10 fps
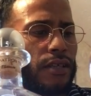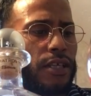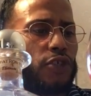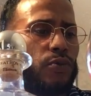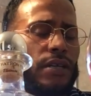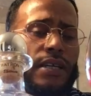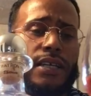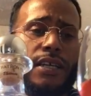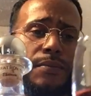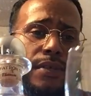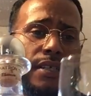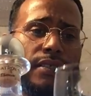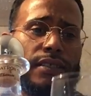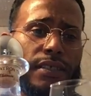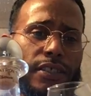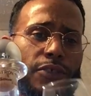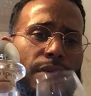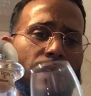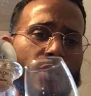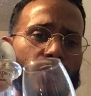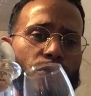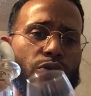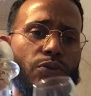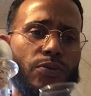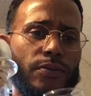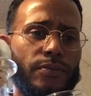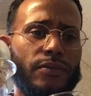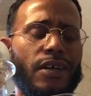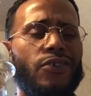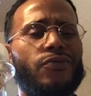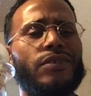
that's what I get, man. And this is my go-to. I'm